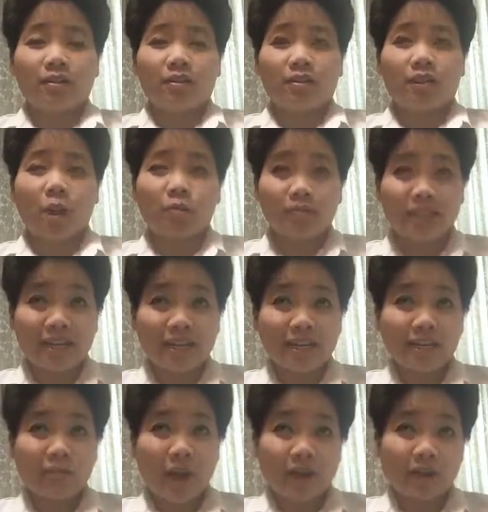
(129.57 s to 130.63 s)

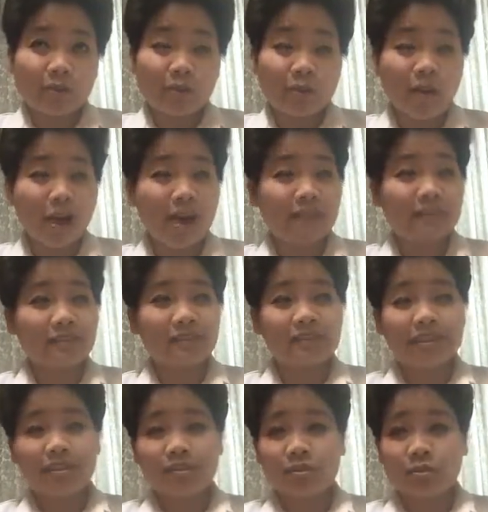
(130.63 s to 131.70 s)
coaching one-on-one,
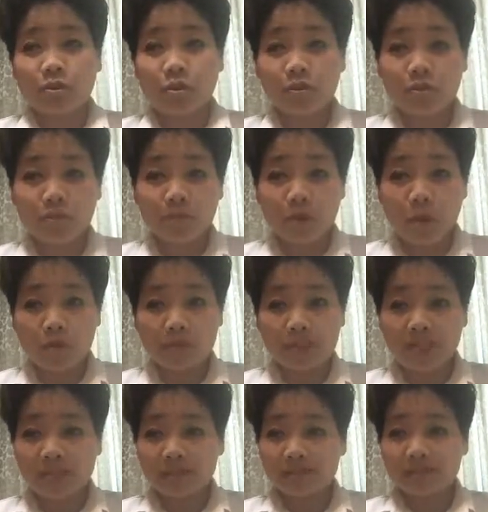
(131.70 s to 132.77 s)
there's your group
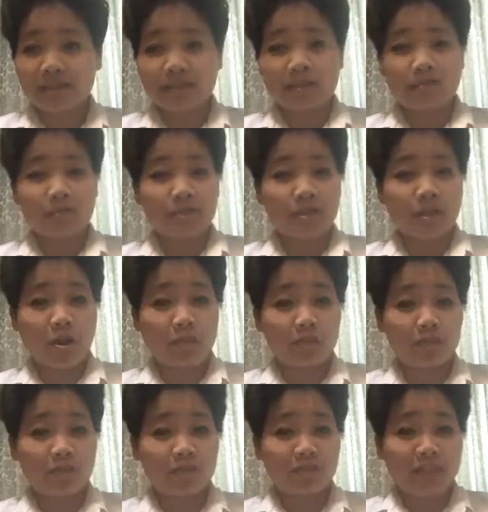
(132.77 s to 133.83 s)
coaching, there's putting on
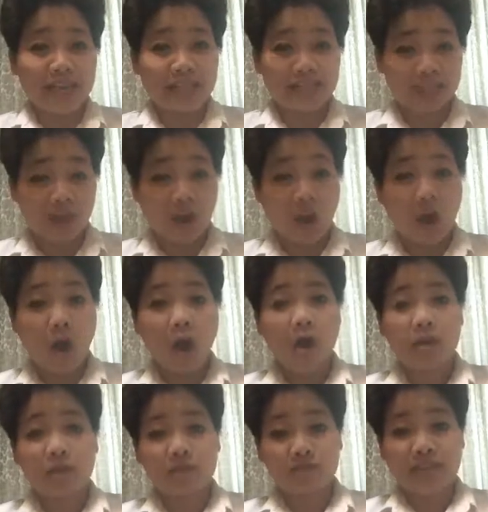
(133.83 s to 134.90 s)
your events.
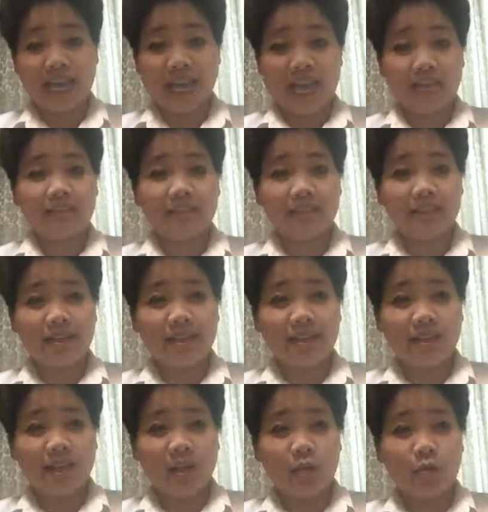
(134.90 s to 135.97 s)
All of that
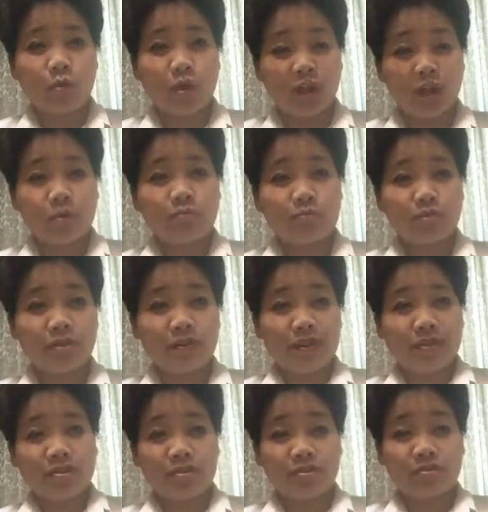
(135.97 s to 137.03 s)
will help you
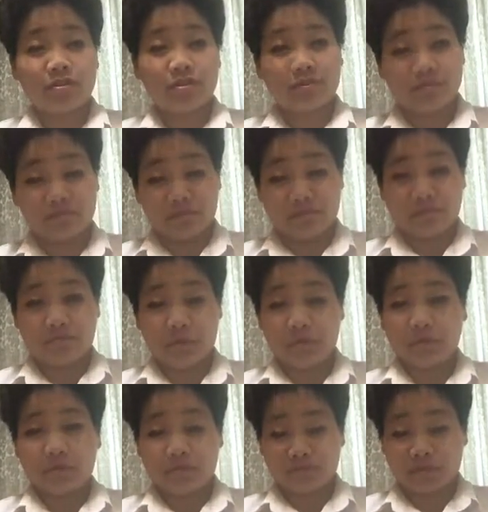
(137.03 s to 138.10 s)
get to the
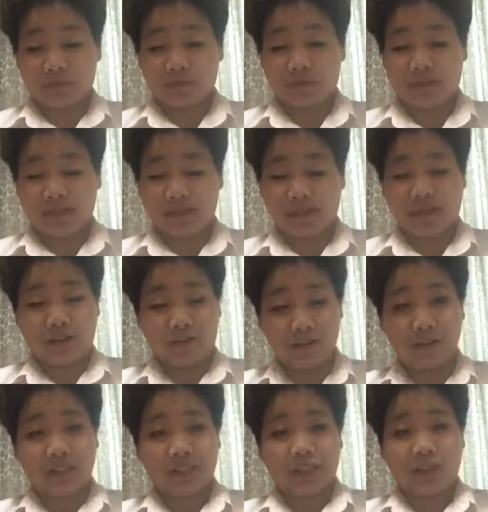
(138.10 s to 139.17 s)
$1
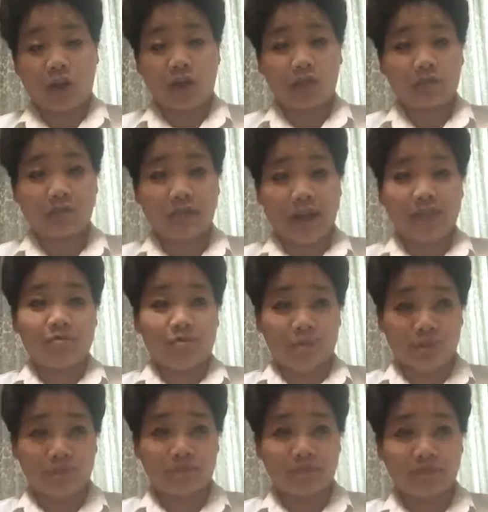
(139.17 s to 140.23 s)
million
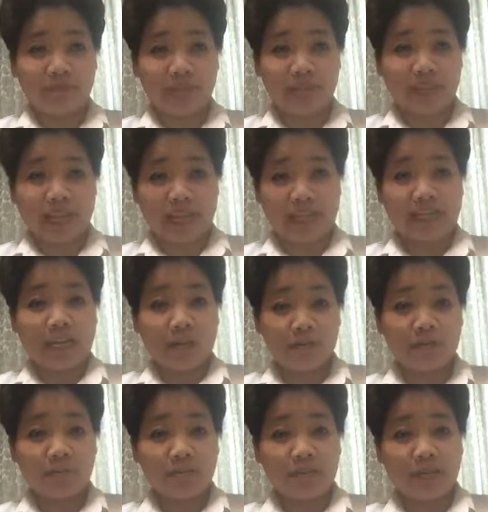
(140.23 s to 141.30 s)
platform and help
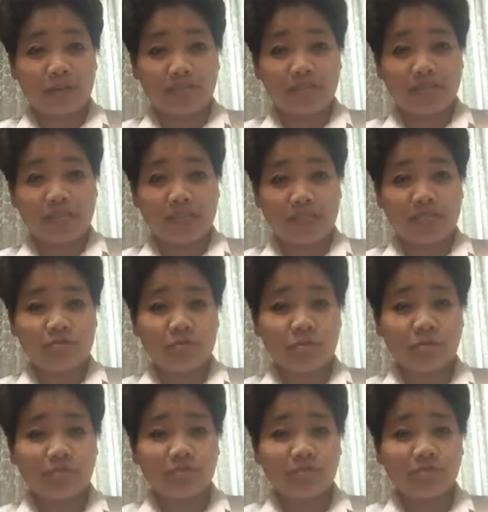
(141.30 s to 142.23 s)
you become successful.